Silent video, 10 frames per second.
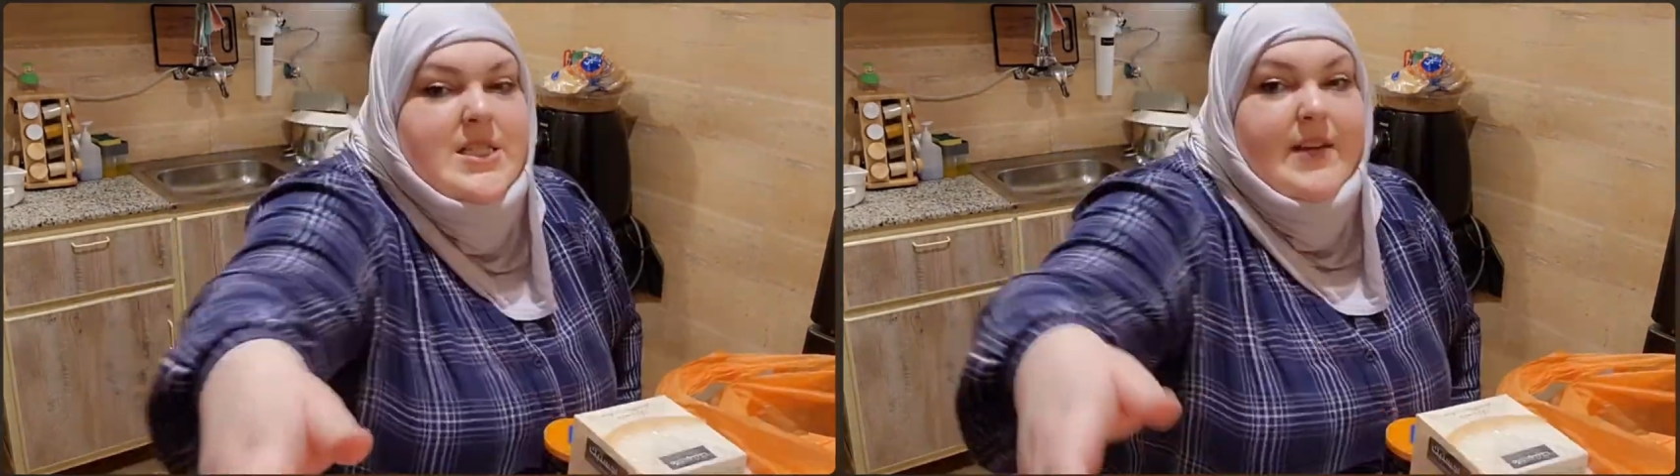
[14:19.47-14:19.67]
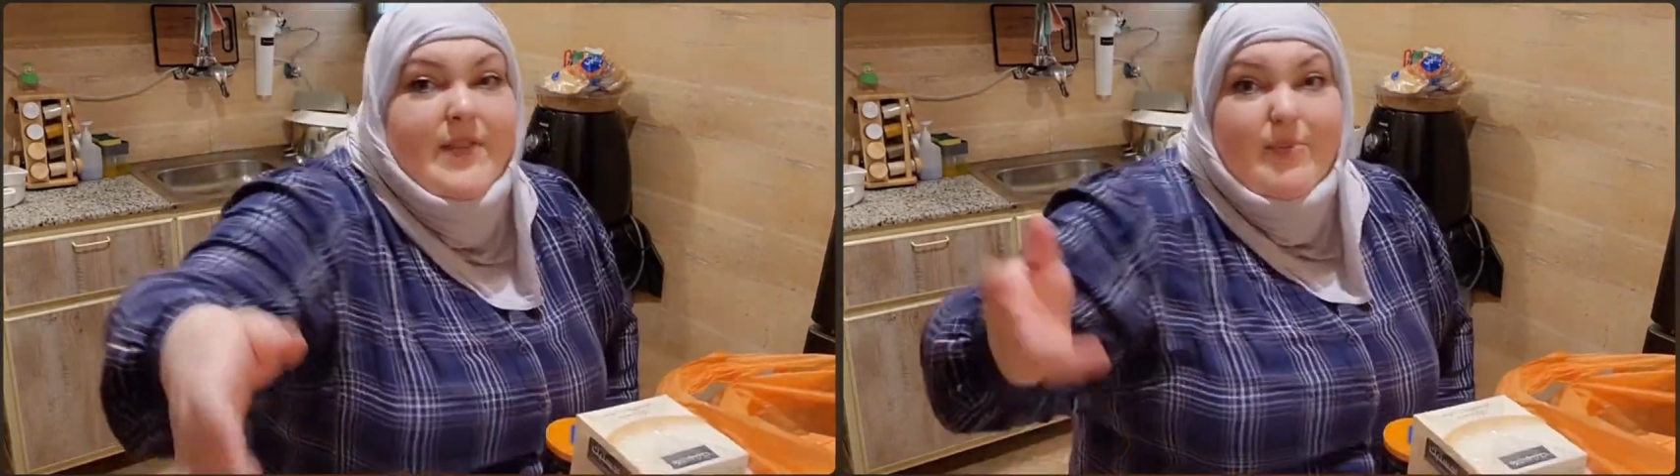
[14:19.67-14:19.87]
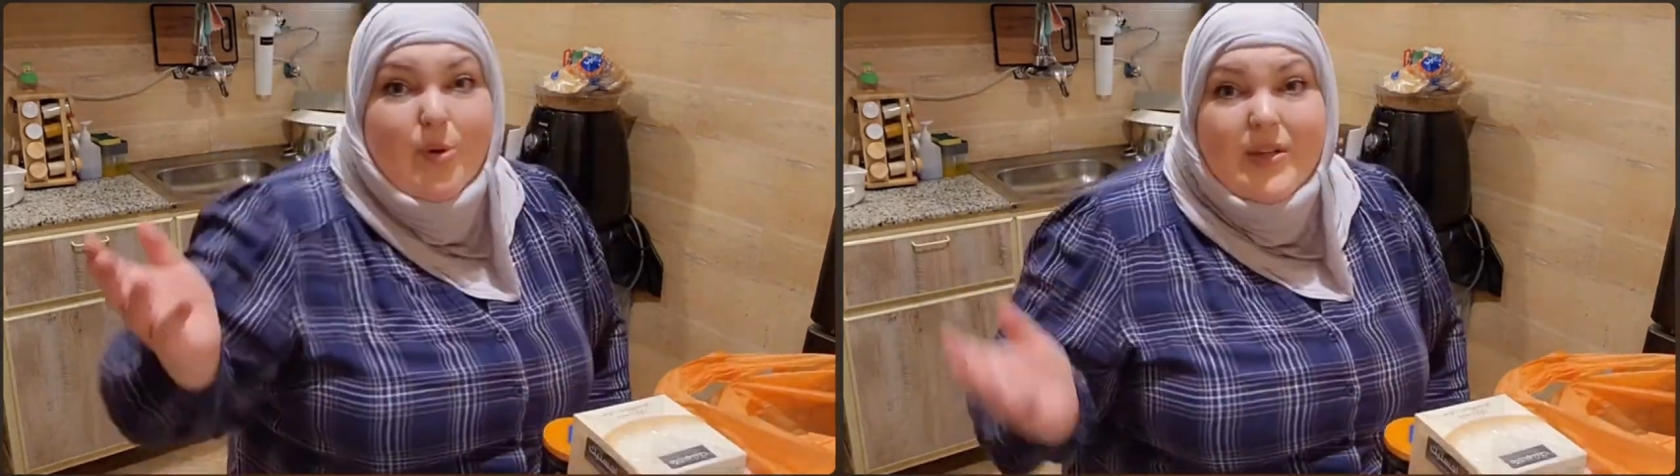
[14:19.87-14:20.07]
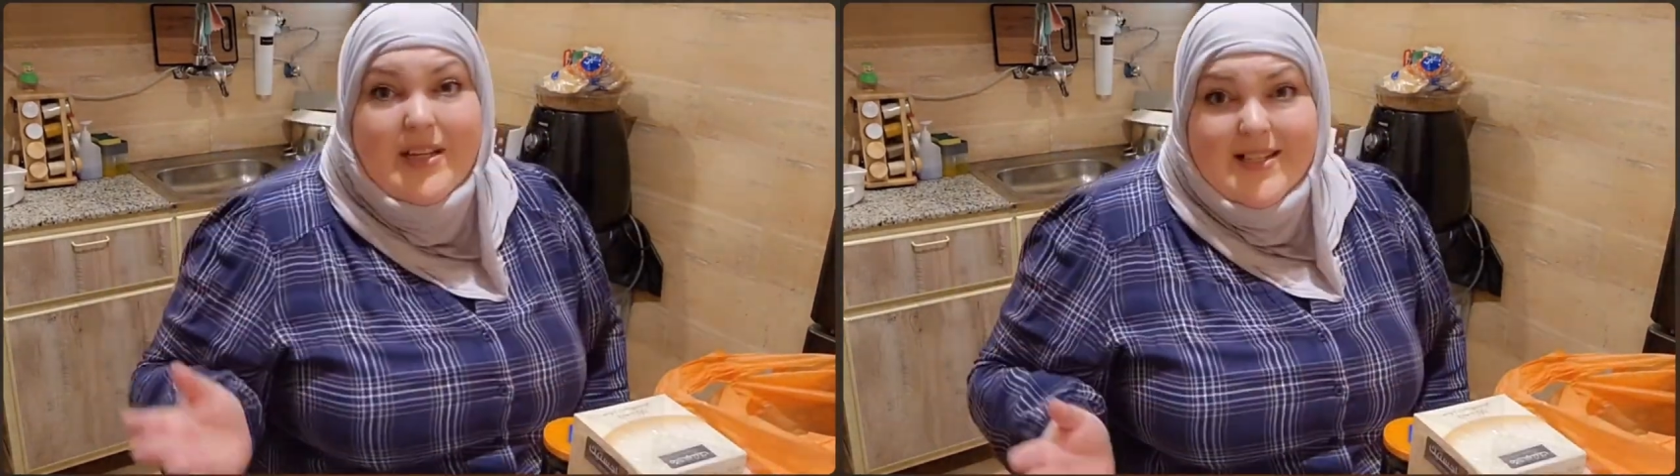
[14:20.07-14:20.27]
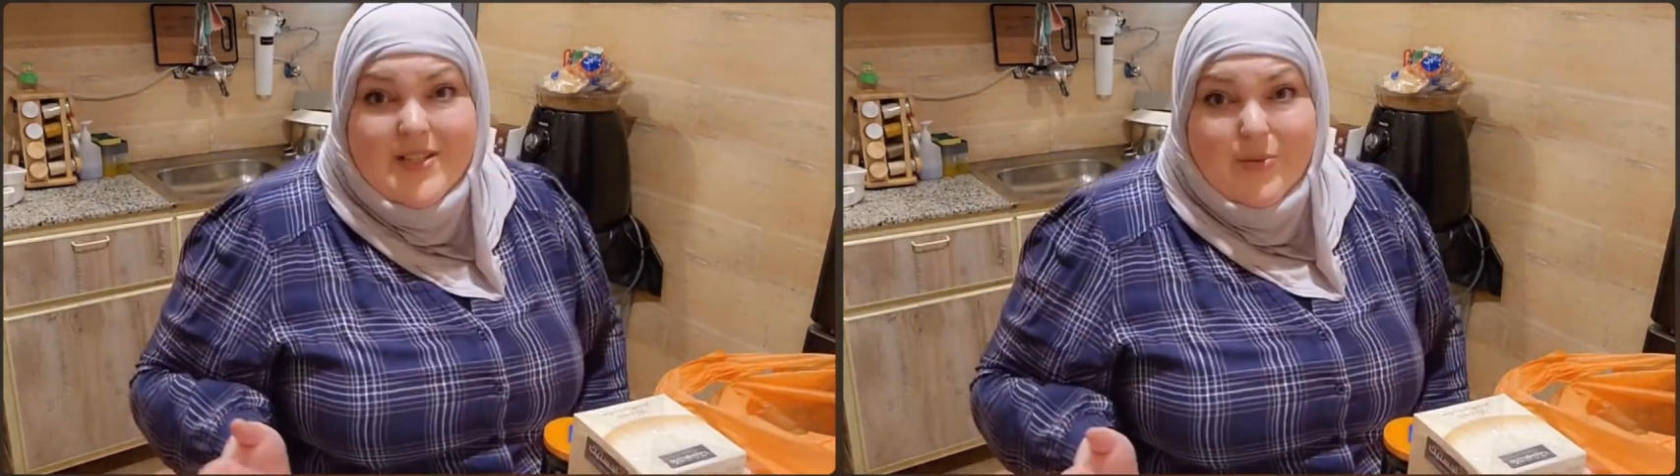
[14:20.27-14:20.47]
even in
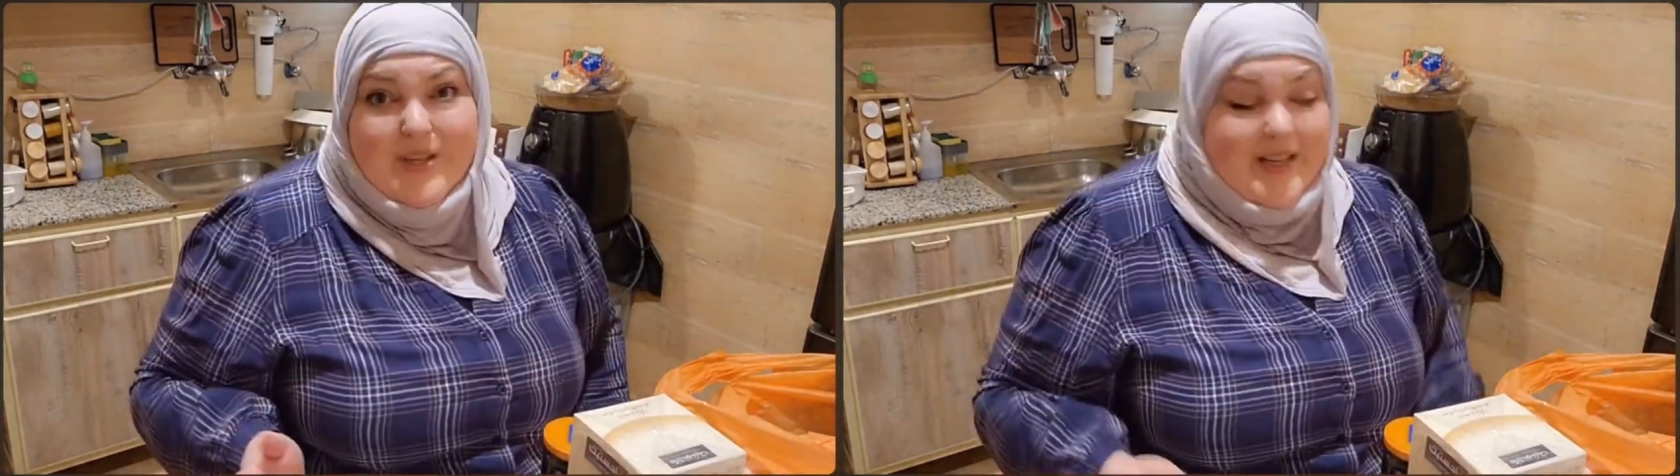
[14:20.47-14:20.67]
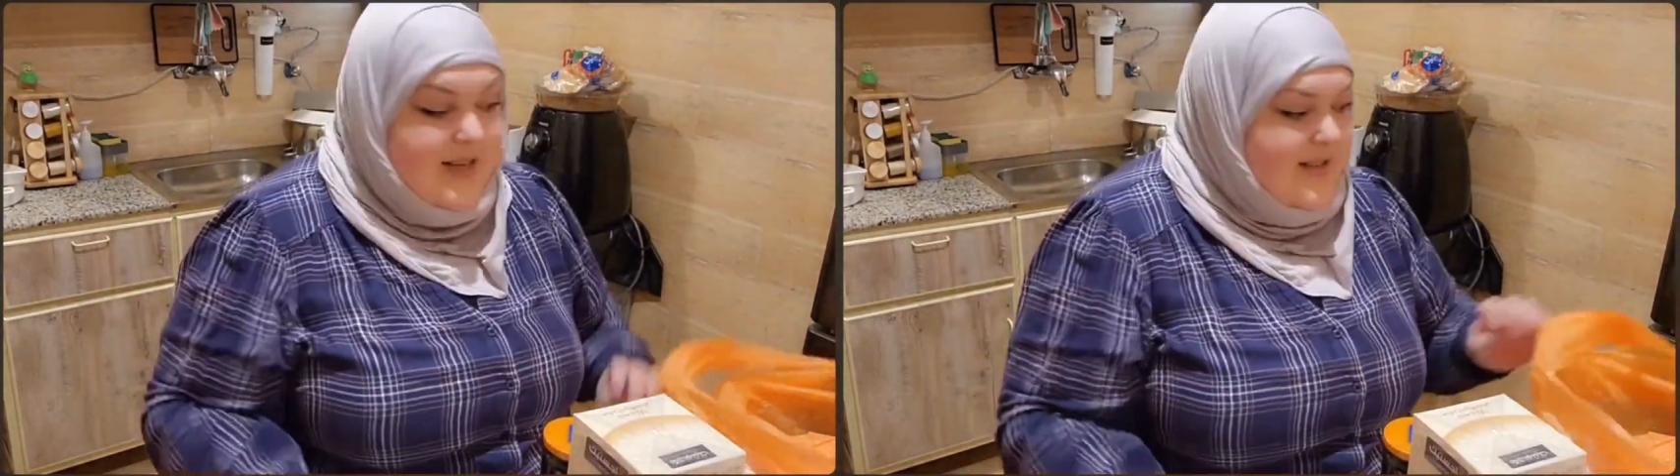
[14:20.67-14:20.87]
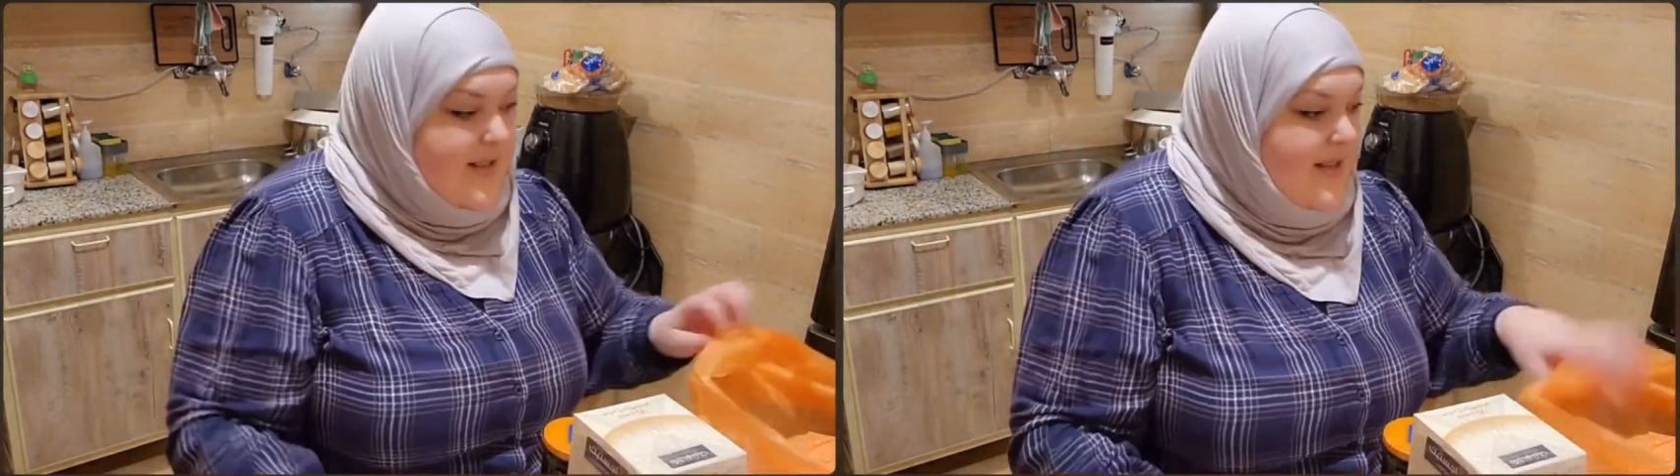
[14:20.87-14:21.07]
bolognese it's really nice.